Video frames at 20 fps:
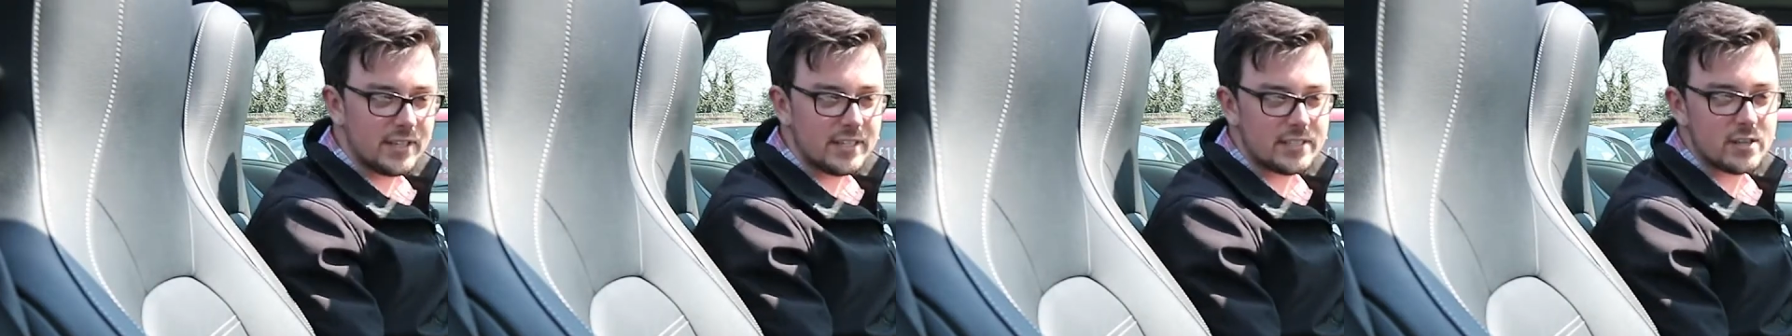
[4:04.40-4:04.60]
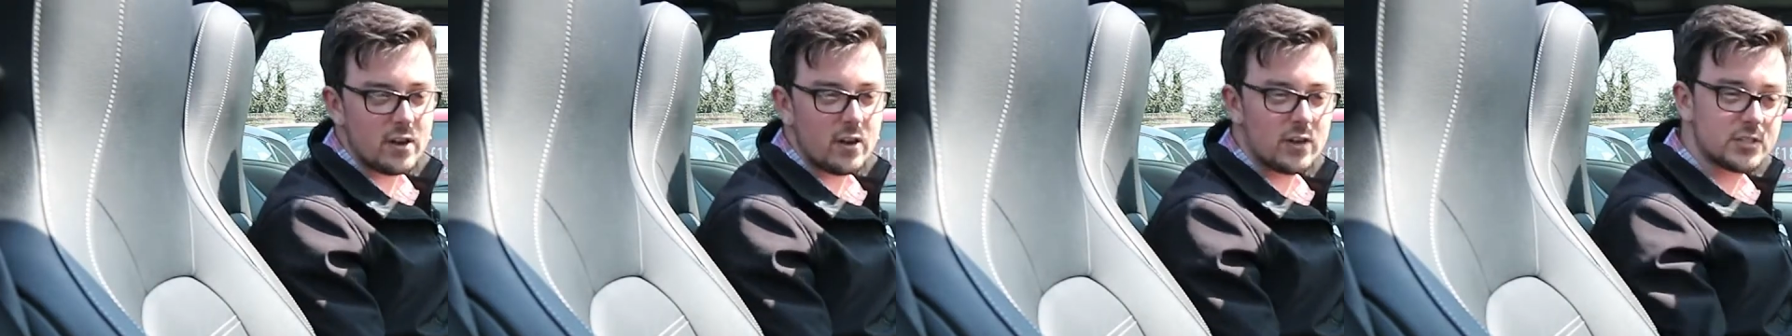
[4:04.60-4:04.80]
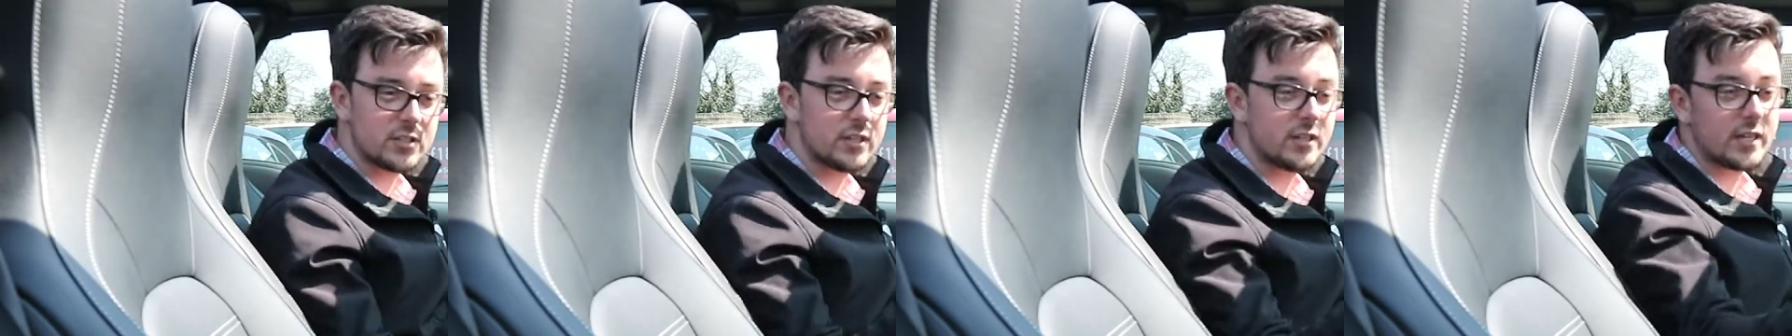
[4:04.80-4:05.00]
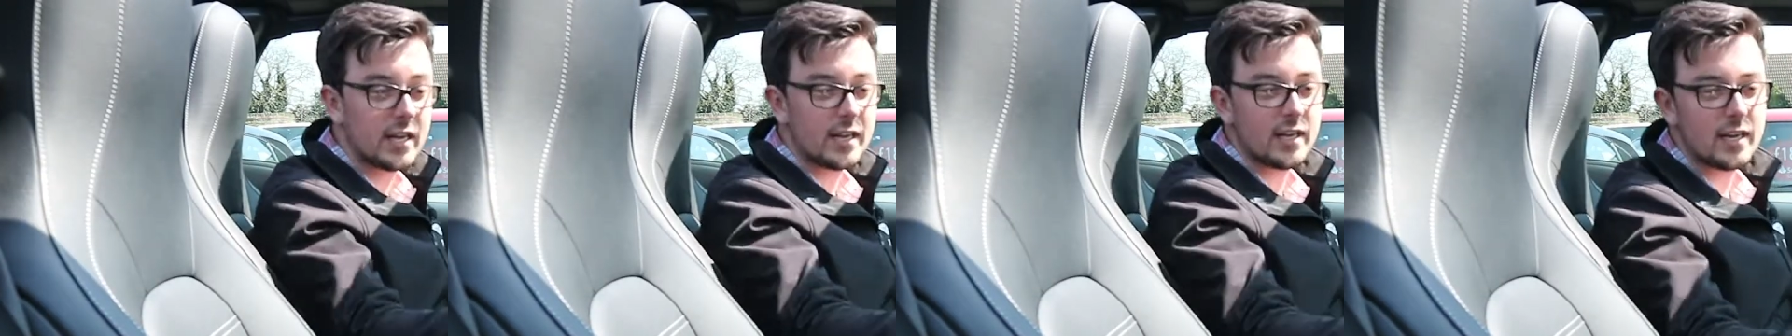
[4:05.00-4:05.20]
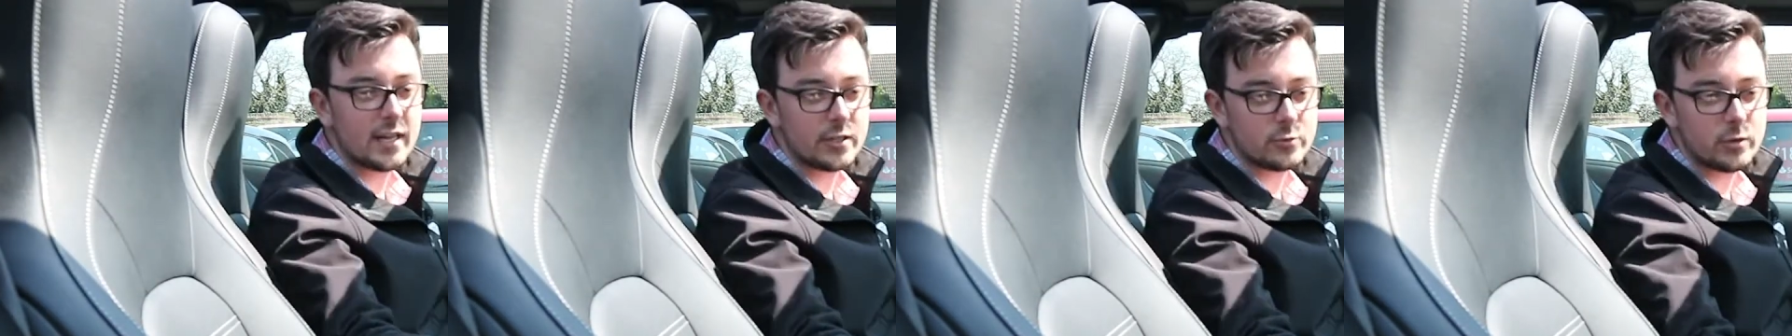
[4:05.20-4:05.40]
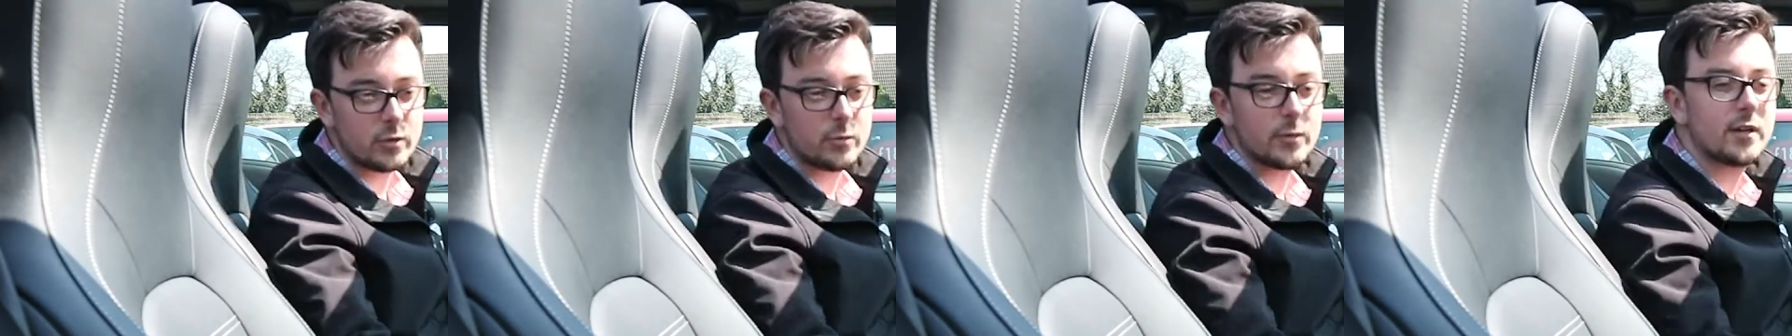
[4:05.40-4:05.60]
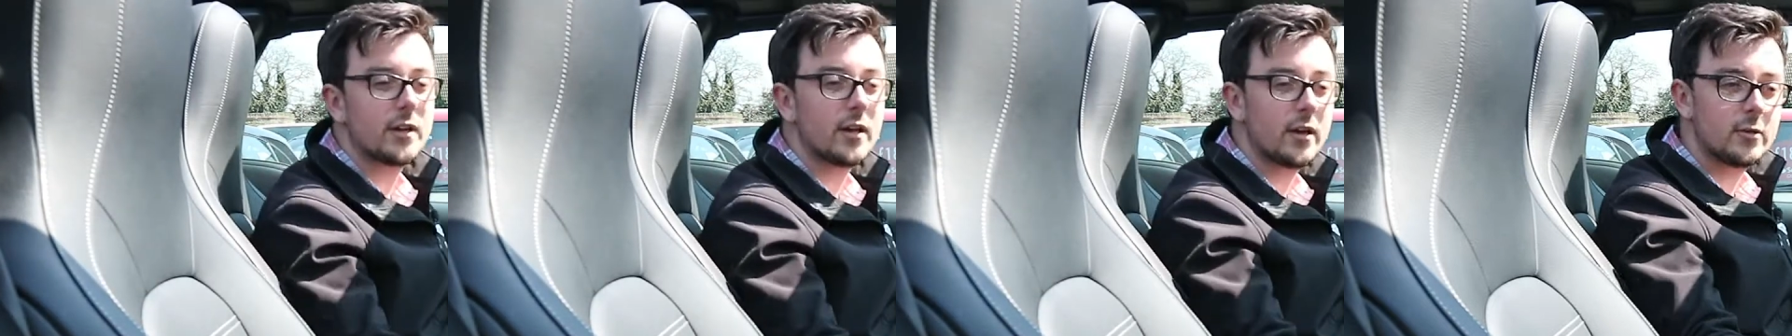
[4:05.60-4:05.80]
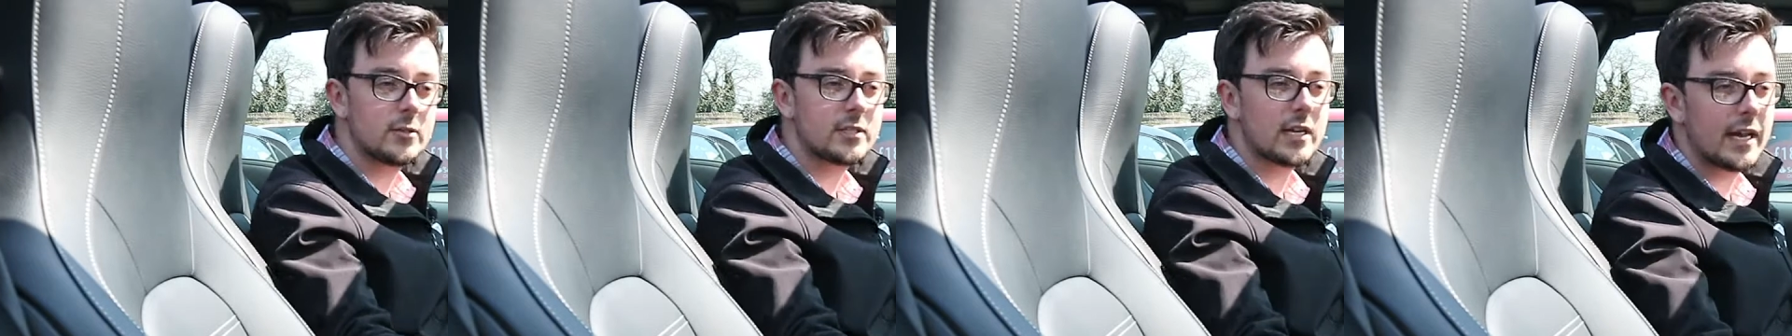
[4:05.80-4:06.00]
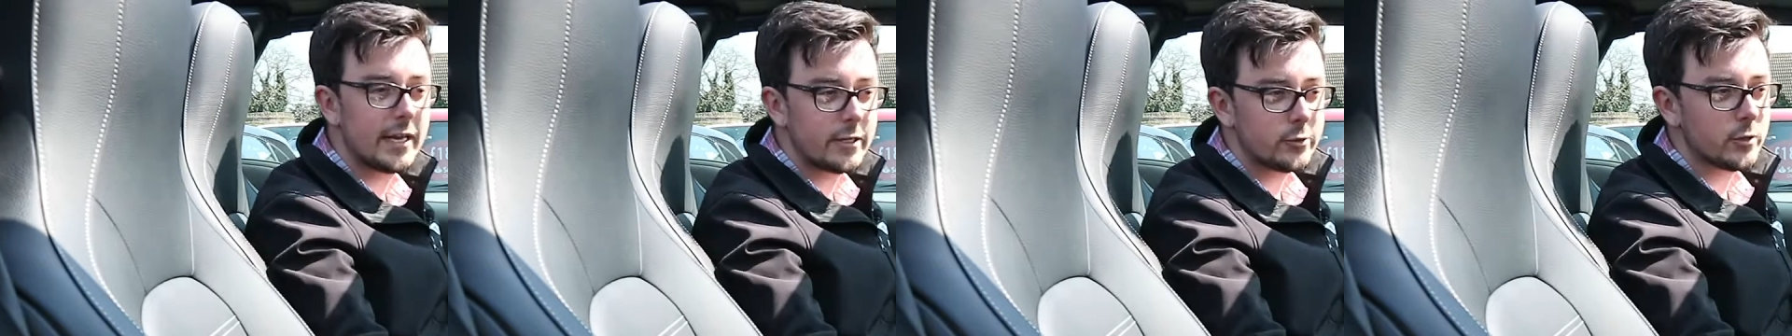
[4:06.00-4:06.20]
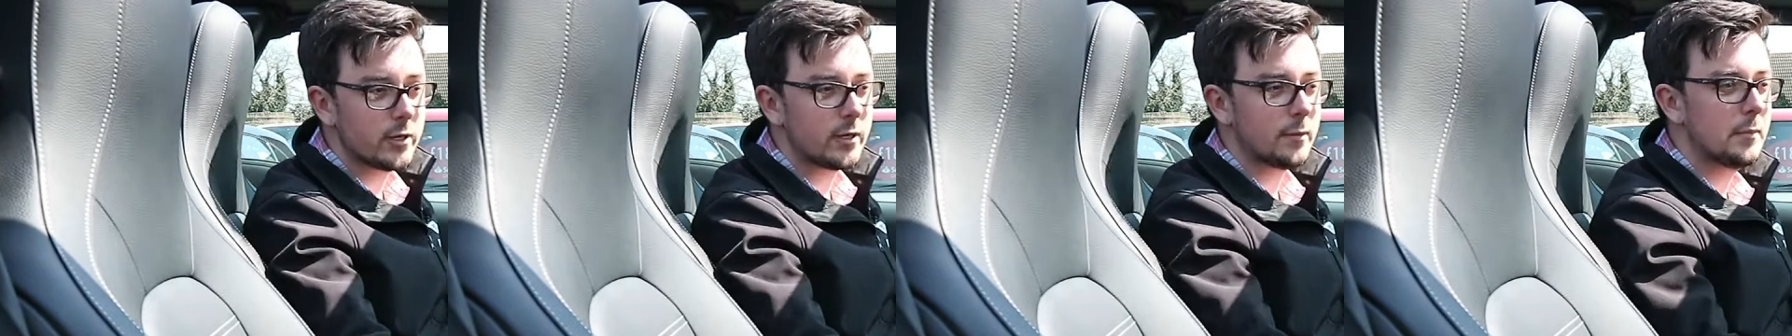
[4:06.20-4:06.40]
this car. So you get electric windows,
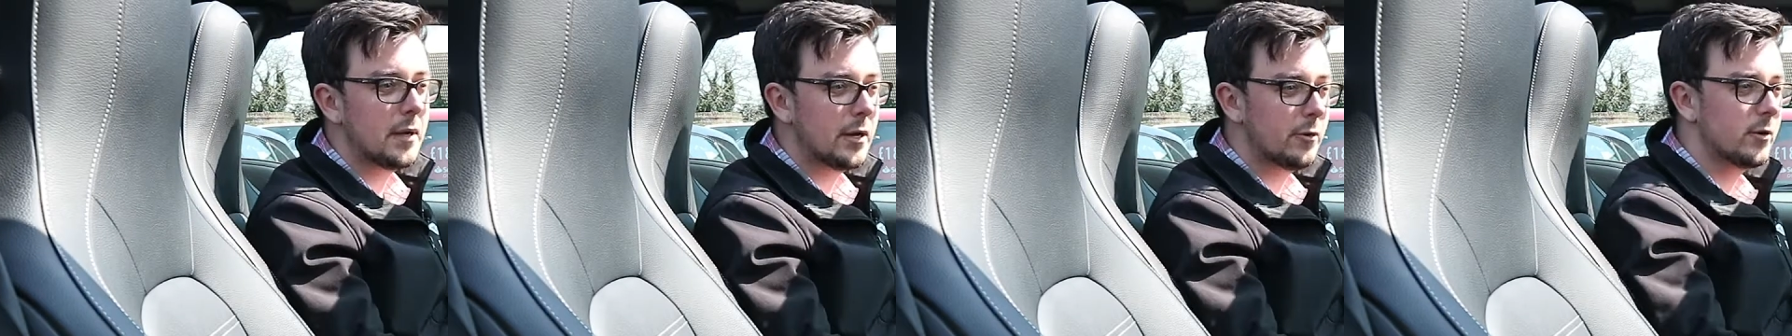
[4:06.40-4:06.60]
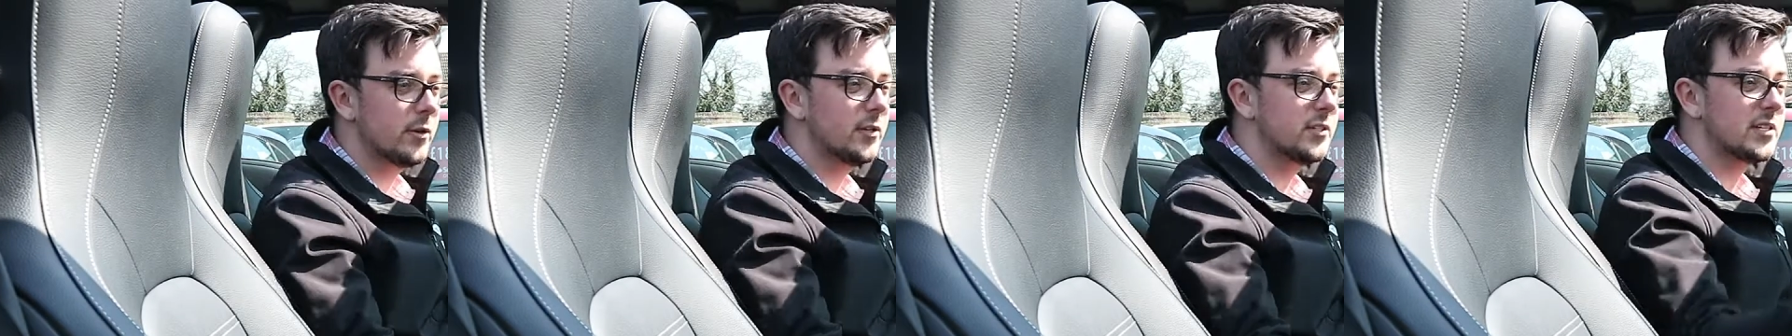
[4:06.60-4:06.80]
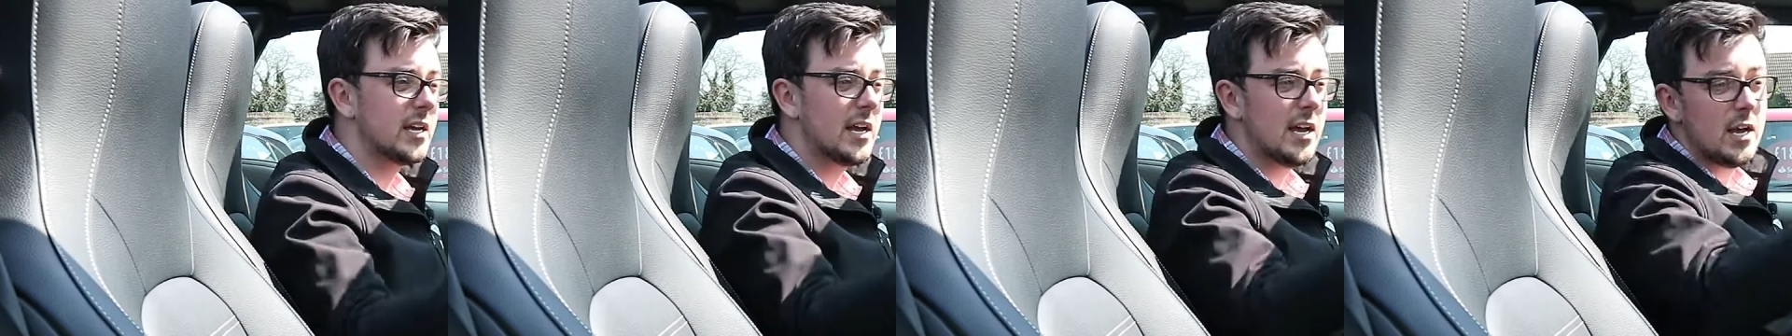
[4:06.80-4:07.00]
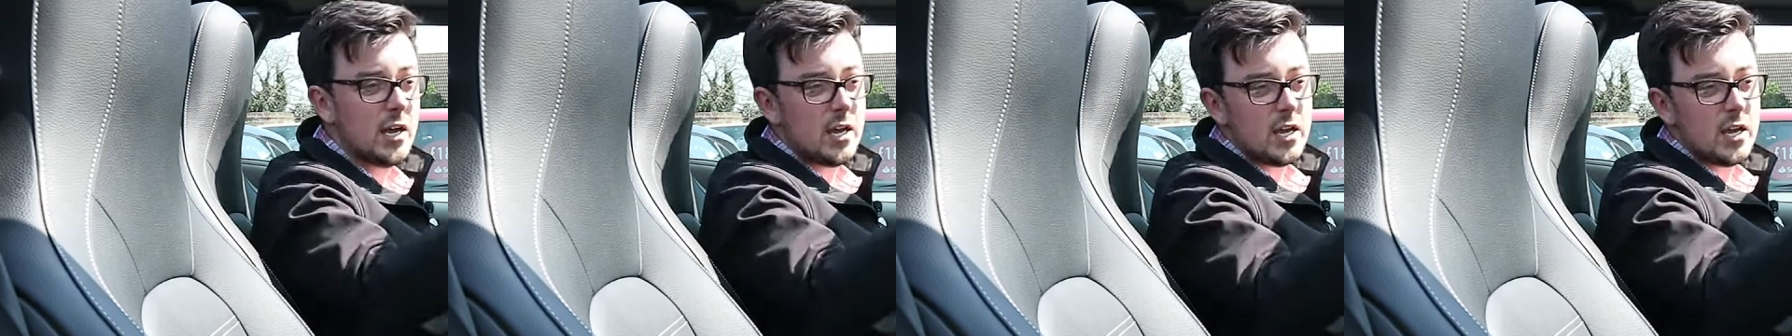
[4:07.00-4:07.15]
electric mirrors.